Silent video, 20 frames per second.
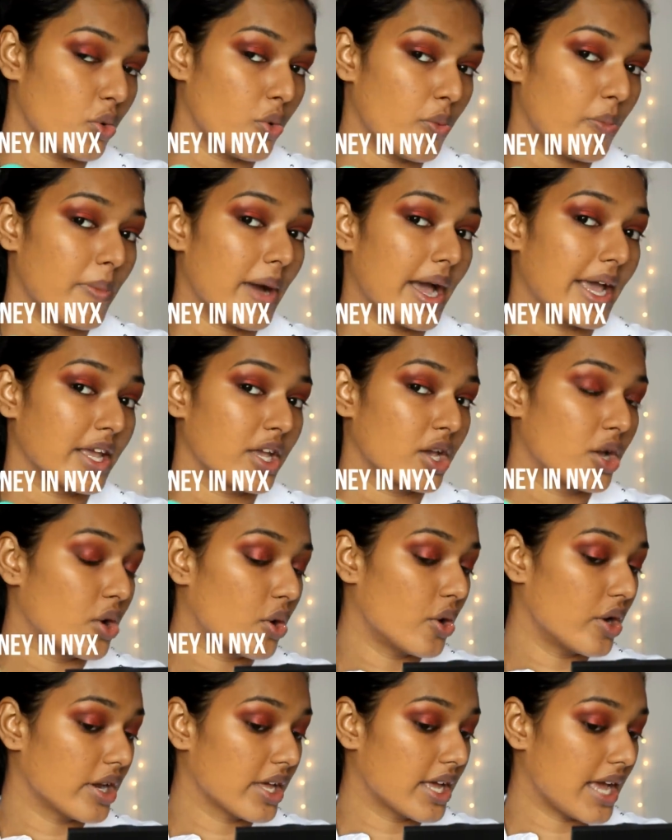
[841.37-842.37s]
Oh my
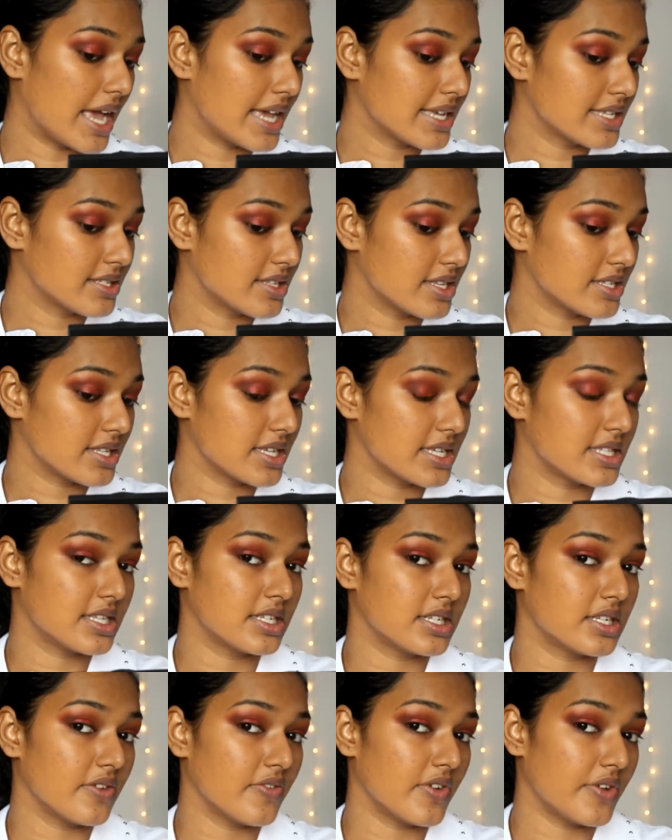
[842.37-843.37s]
god guys, this
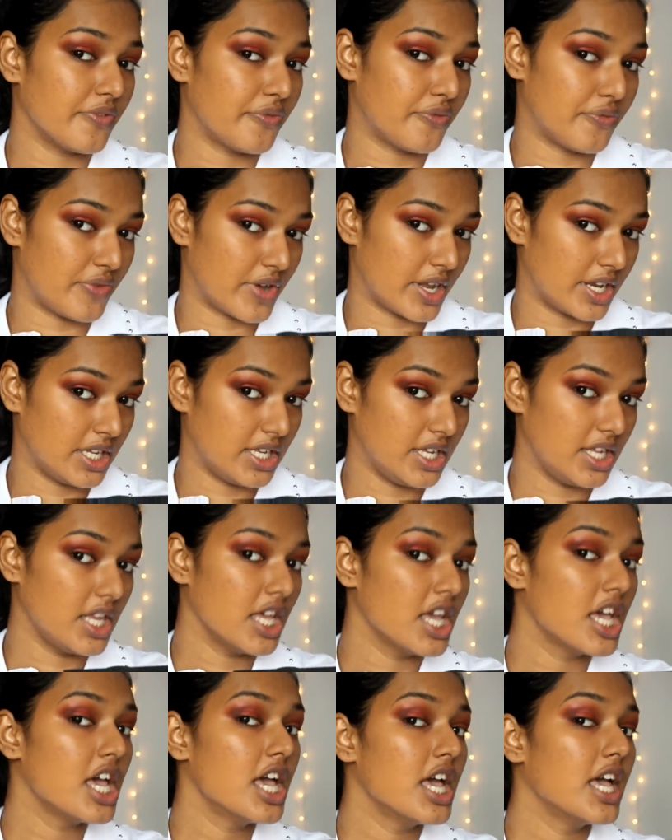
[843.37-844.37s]
isn't even funny.
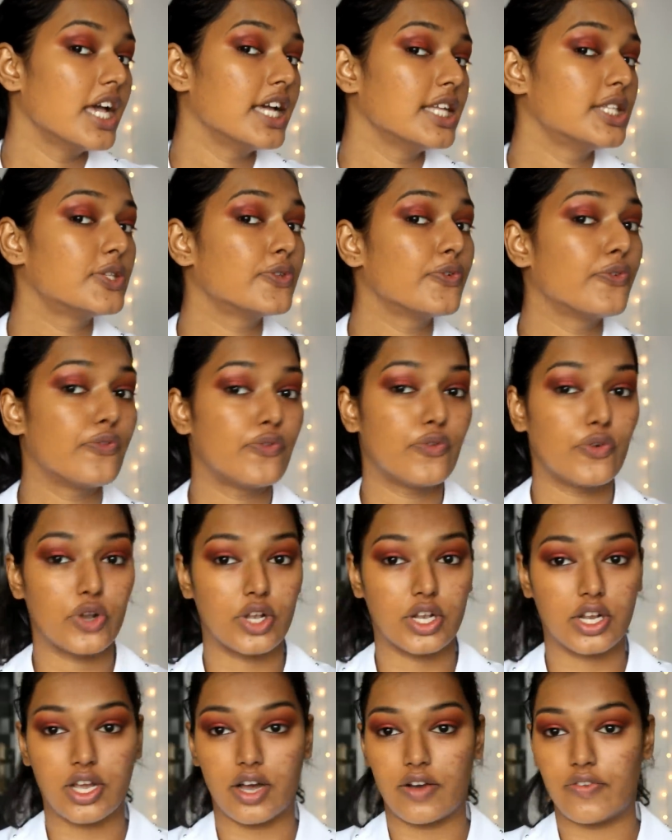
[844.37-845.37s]
It's
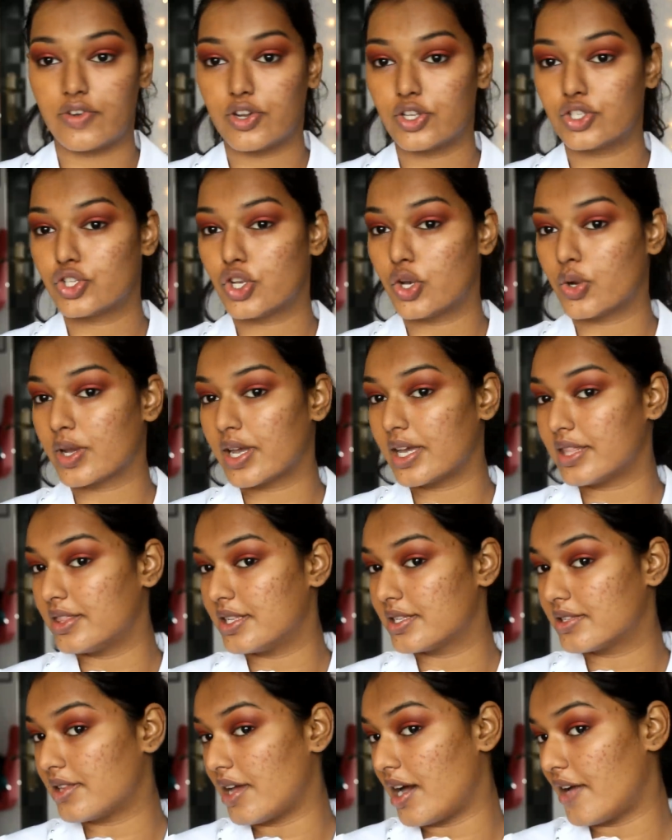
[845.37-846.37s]
full coverage. Look at
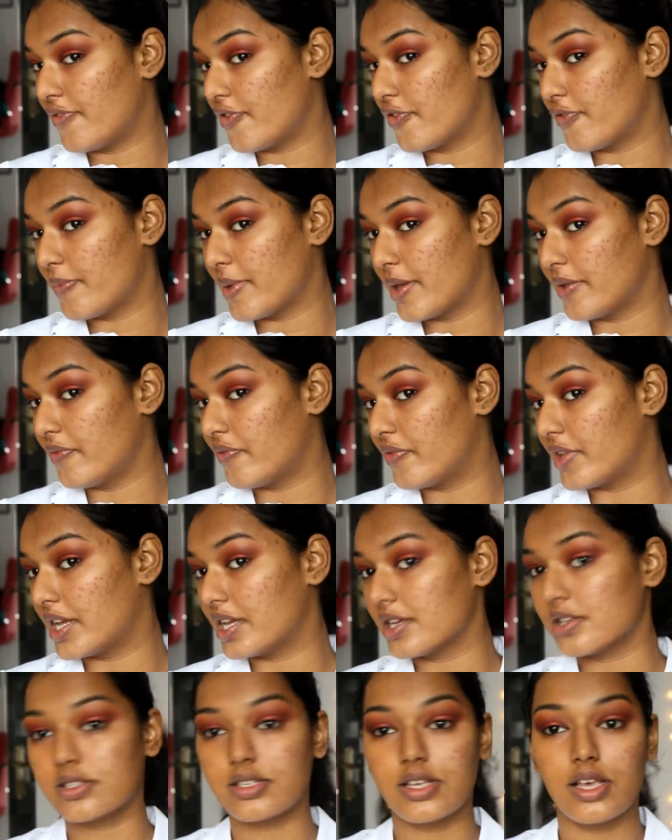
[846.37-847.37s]
this half of my
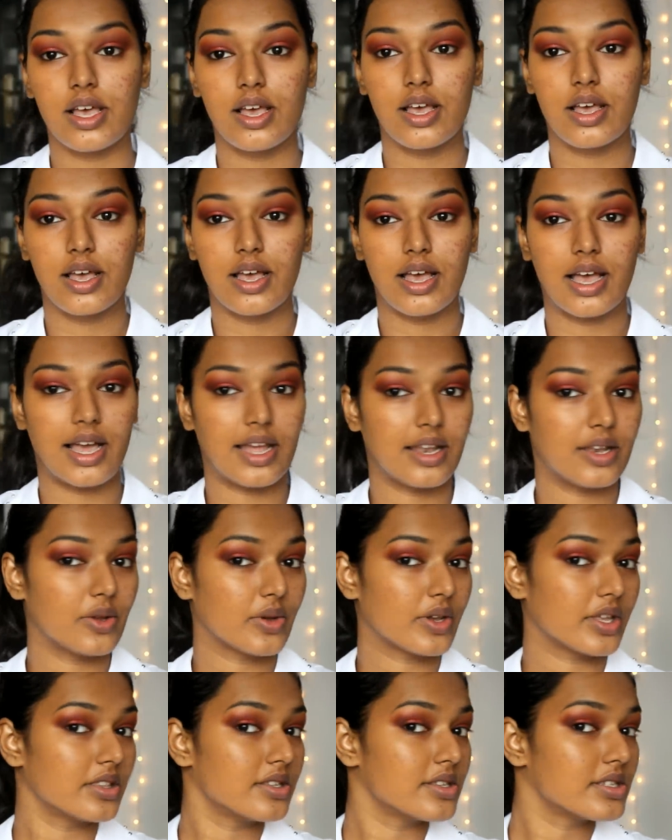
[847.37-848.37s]
face and
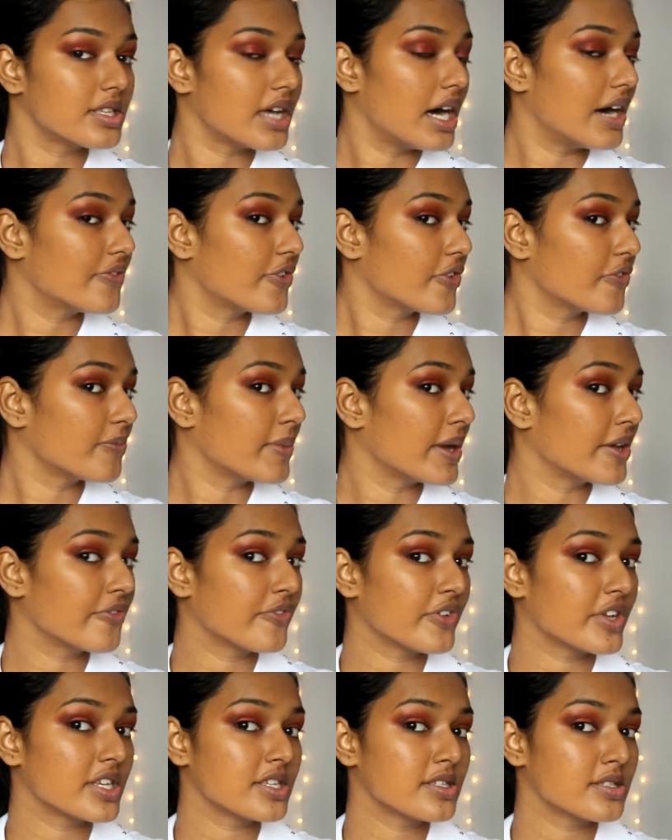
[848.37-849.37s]
look at this half of my
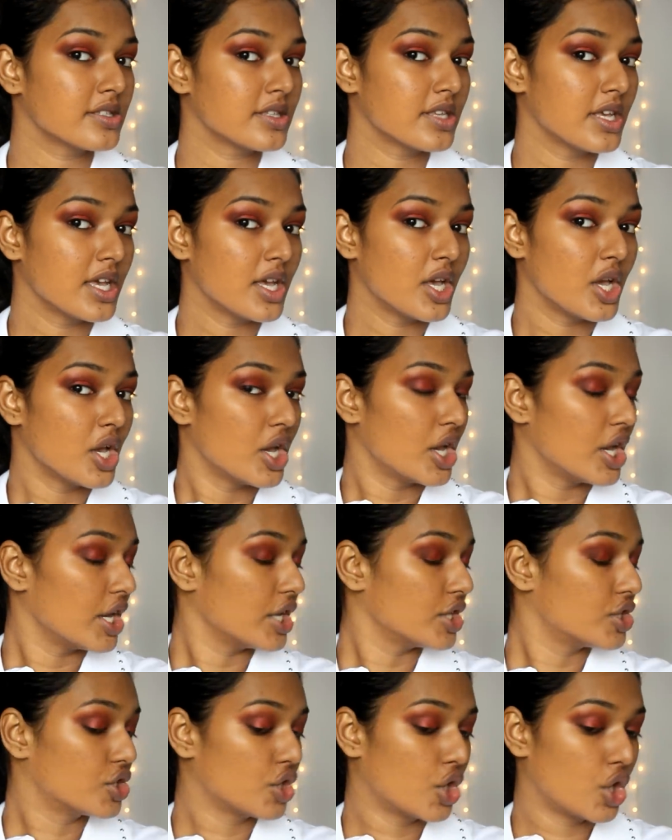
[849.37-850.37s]
face.
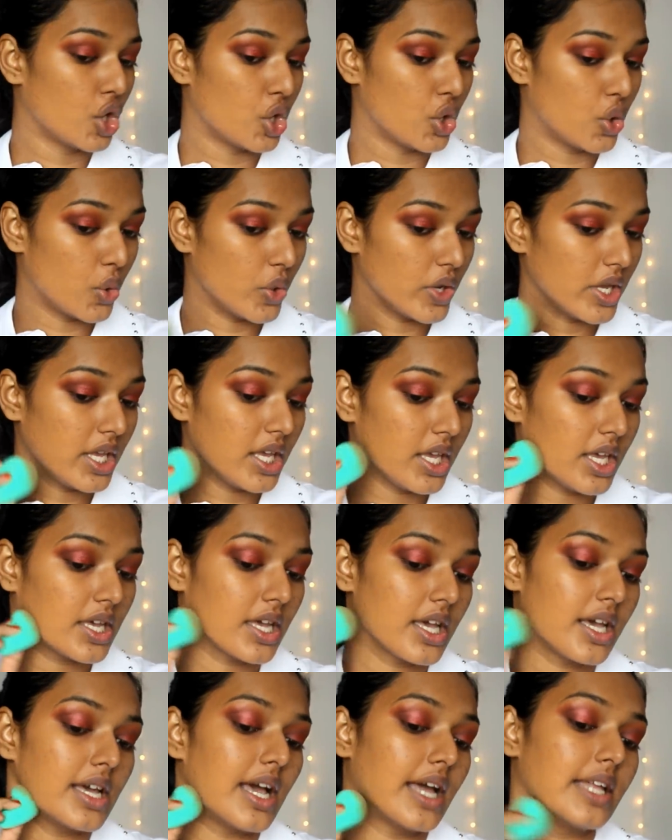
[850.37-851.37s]
It's glowy
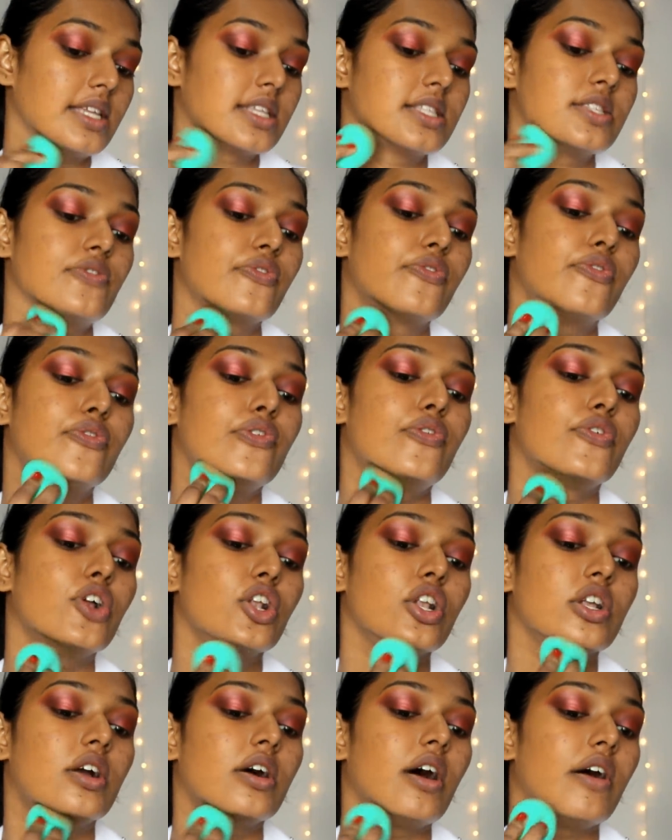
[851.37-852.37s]
and it's
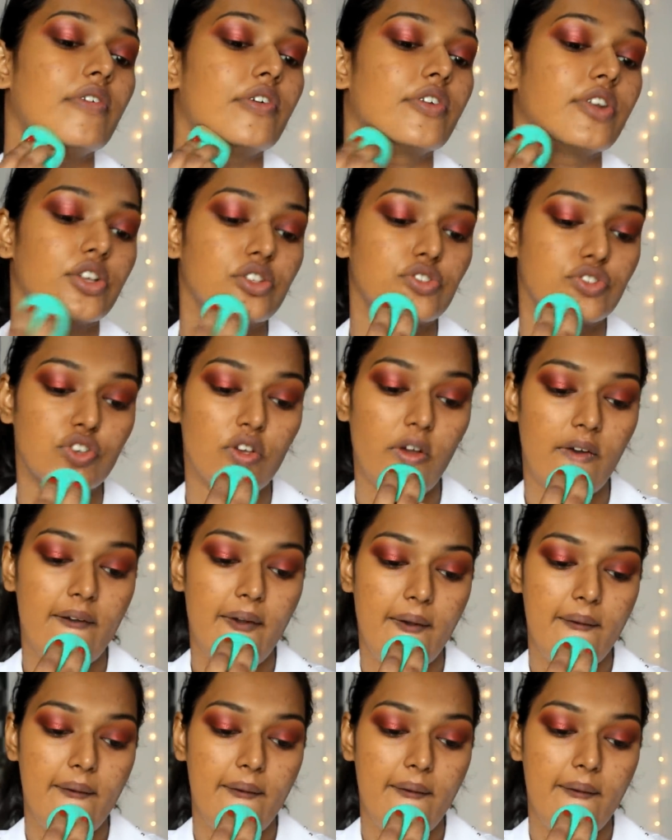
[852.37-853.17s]
full coverage.